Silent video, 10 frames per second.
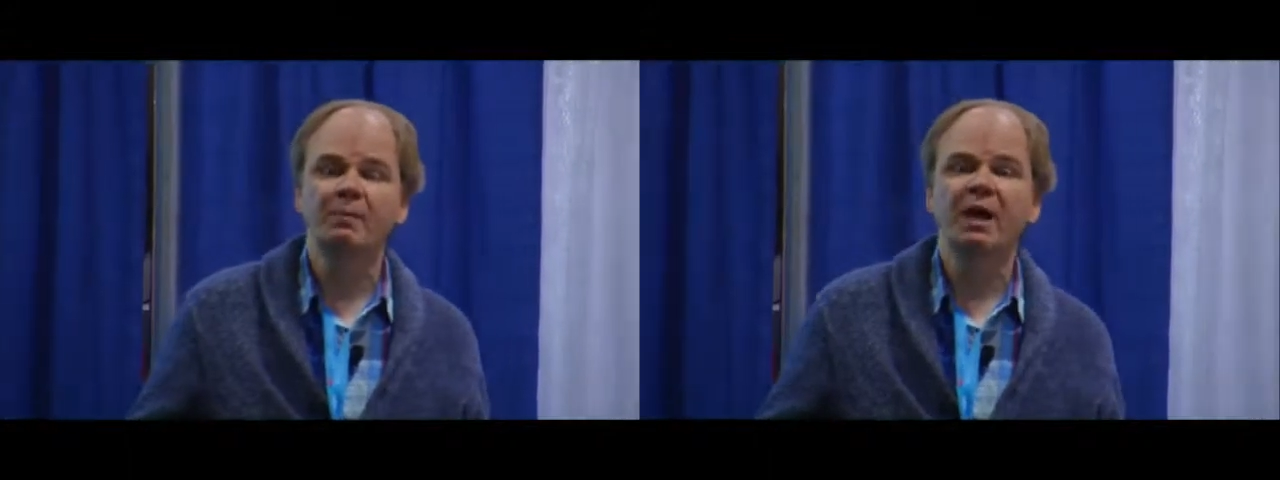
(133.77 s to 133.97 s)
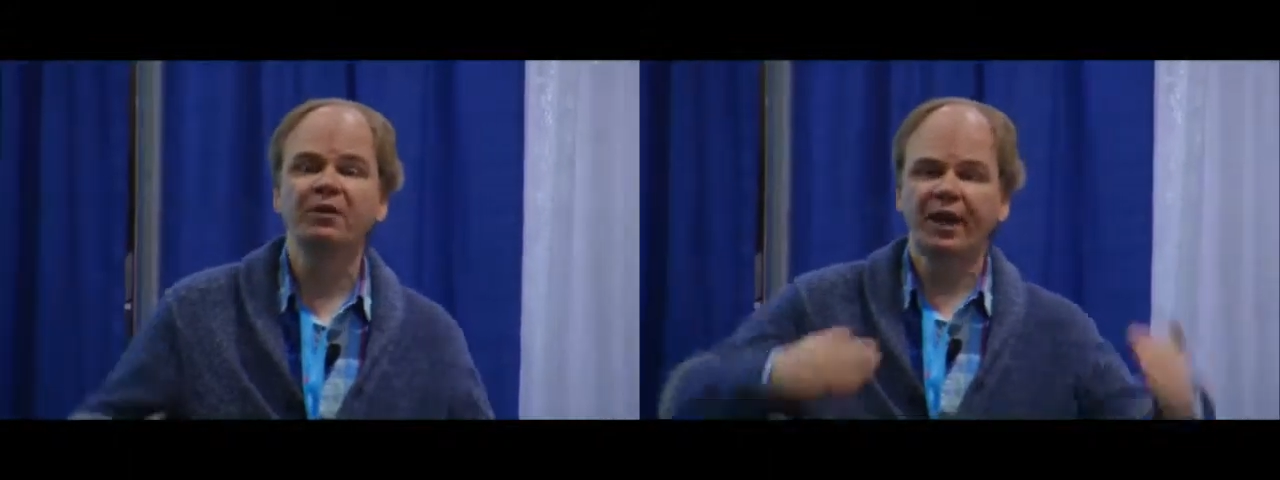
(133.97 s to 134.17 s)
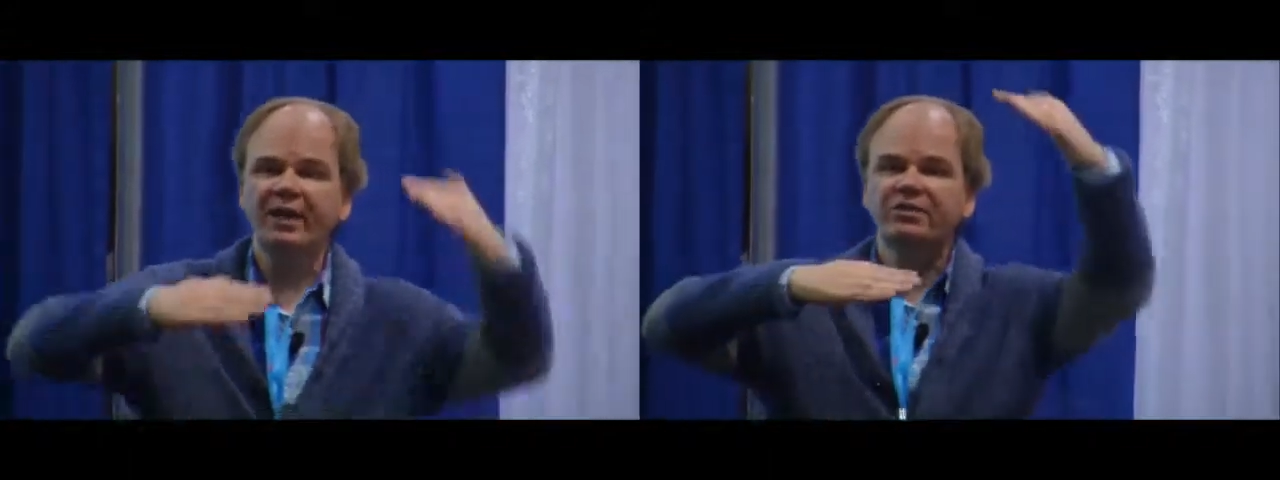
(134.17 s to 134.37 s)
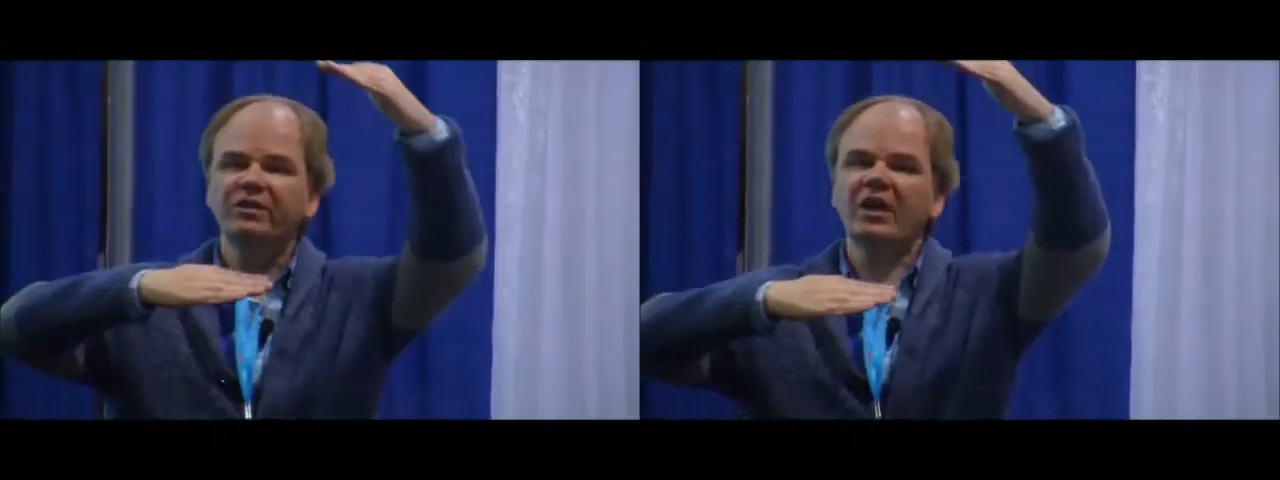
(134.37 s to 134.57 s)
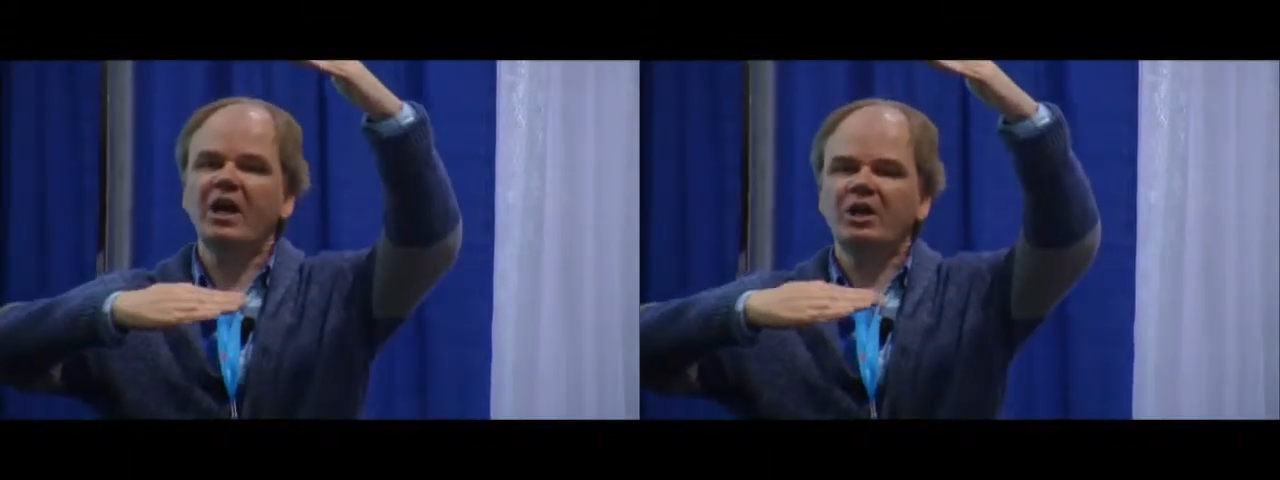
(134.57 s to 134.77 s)
to melt ice
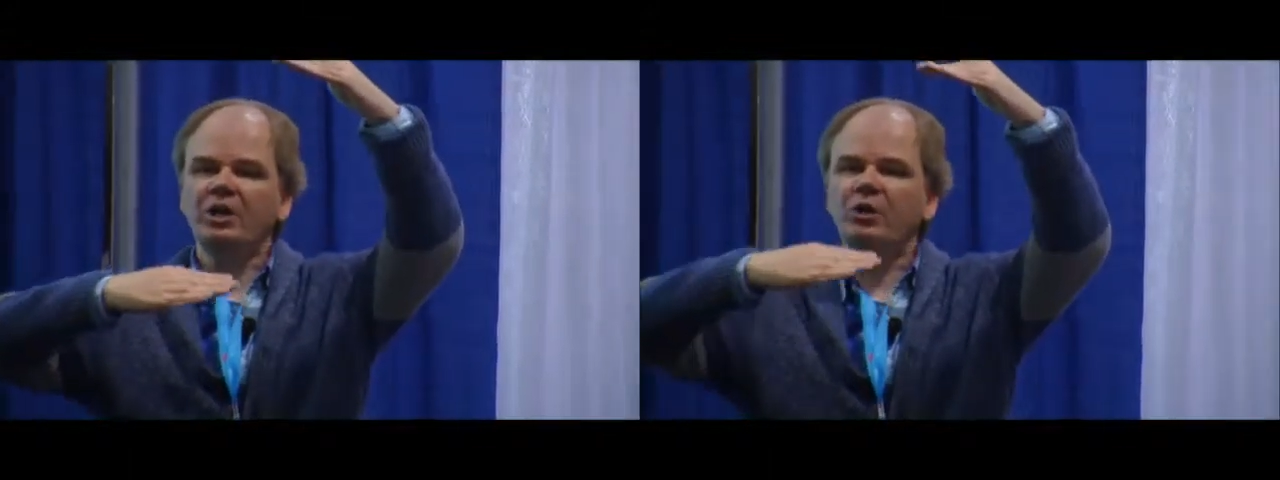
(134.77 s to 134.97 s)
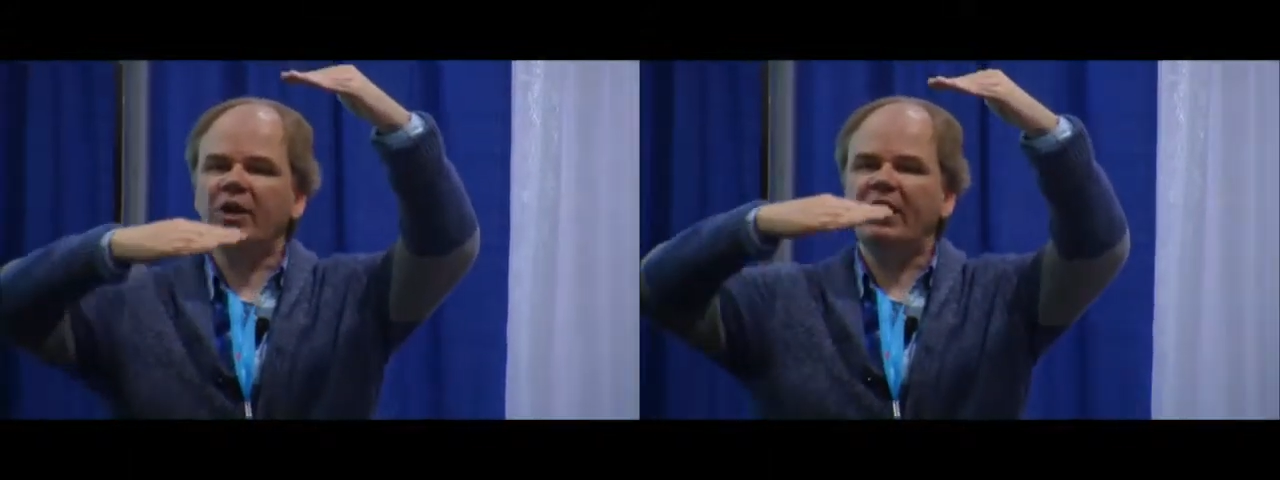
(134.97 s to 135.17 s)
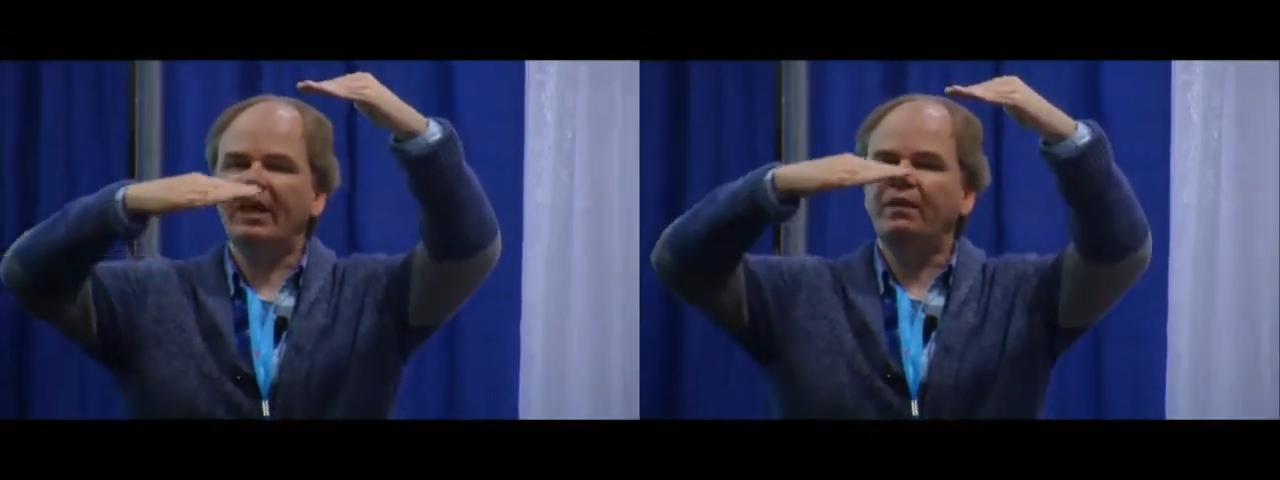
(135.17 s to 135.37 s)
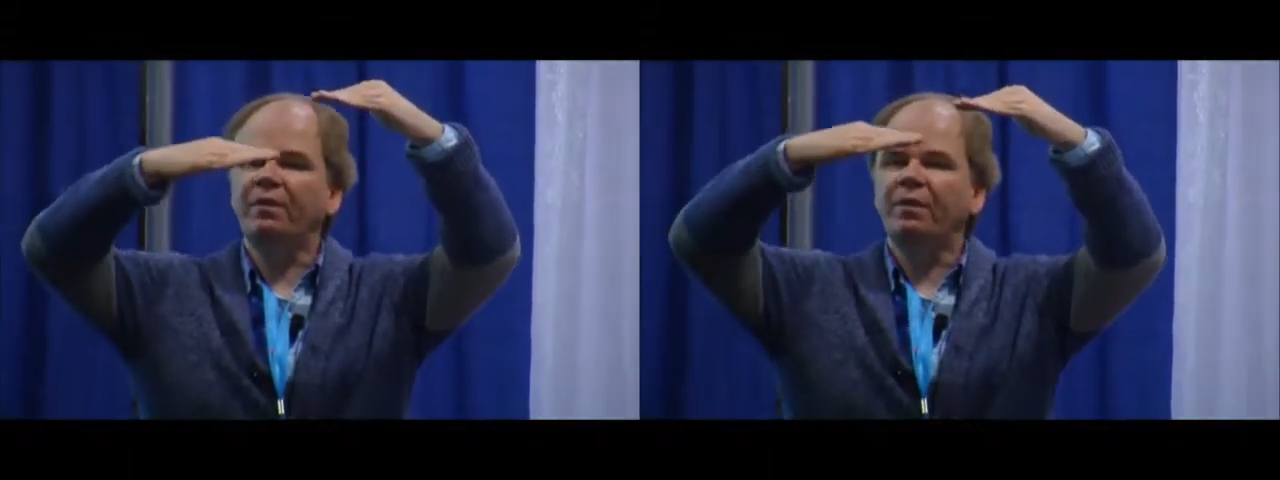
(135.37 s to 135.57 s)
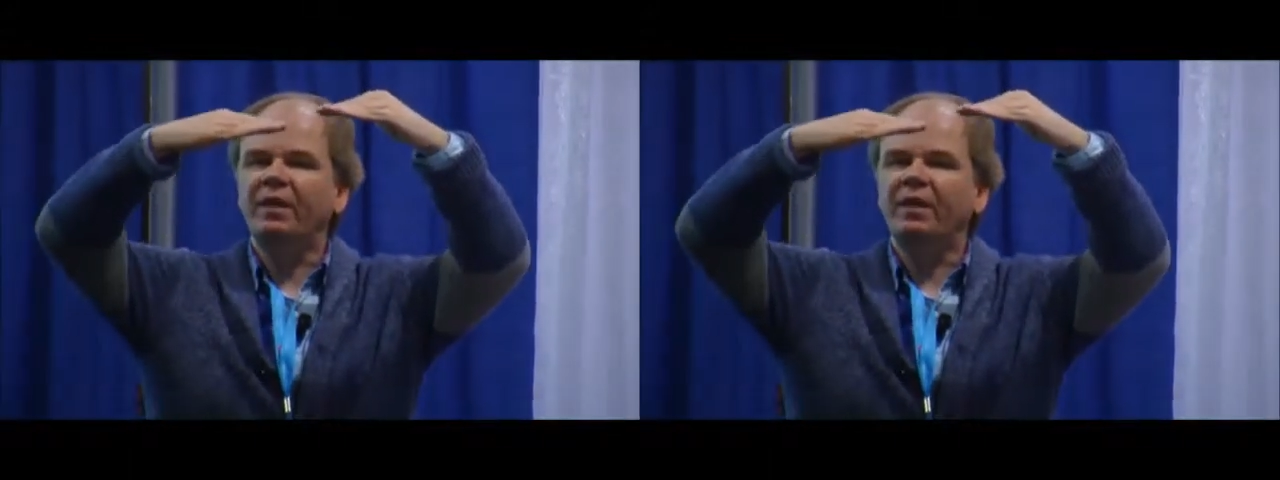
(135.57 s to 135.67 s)
is you heat